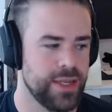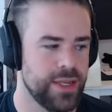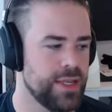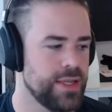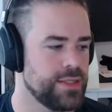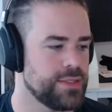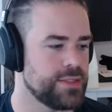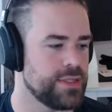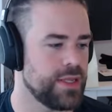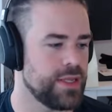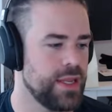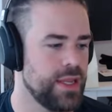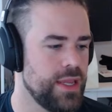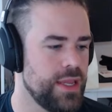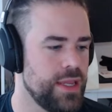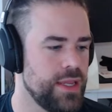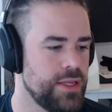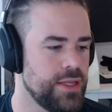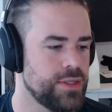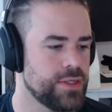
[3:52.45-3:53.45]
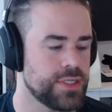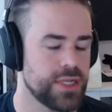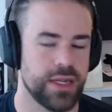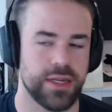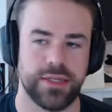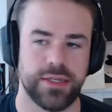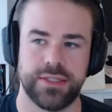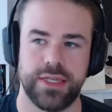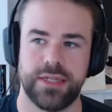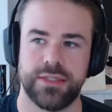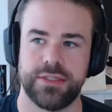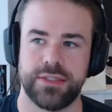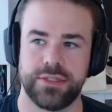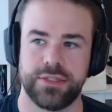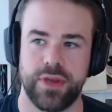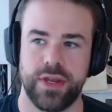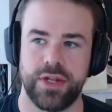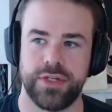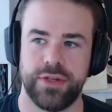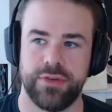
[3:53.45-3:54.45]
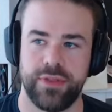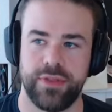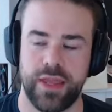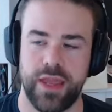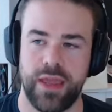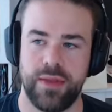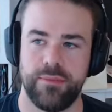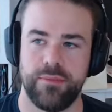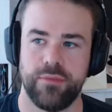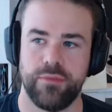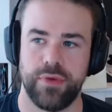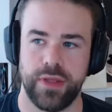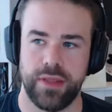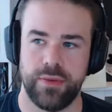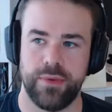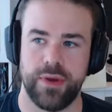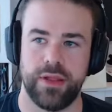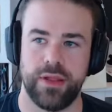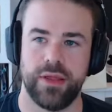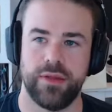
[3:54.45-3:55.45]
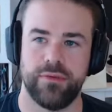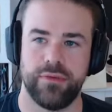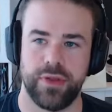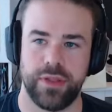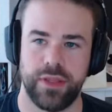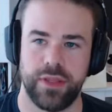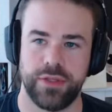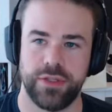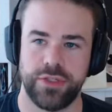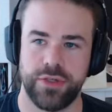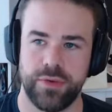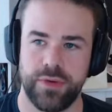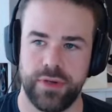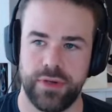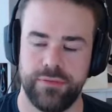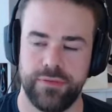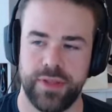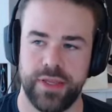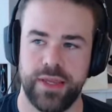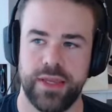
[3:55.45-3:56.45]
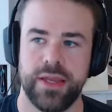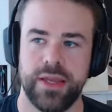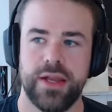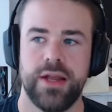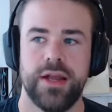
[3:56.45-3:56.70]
is that he just understands the strategy of the game really well and really intuitively.